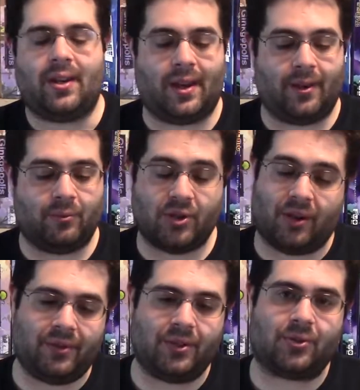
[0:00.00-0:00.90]
And
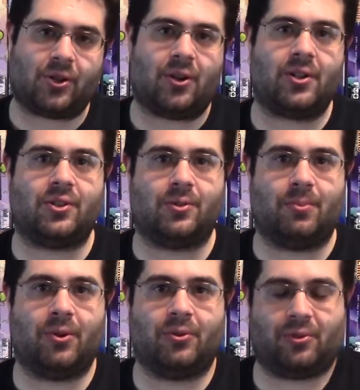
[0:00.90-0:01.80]
resolving those cards is
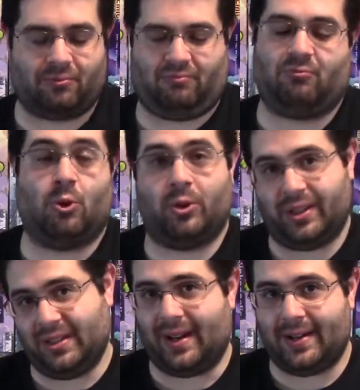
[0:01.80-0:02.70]
both
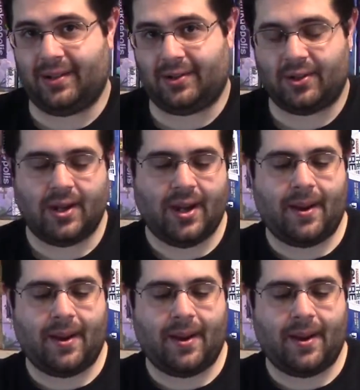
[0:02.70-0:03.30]
rolling dice,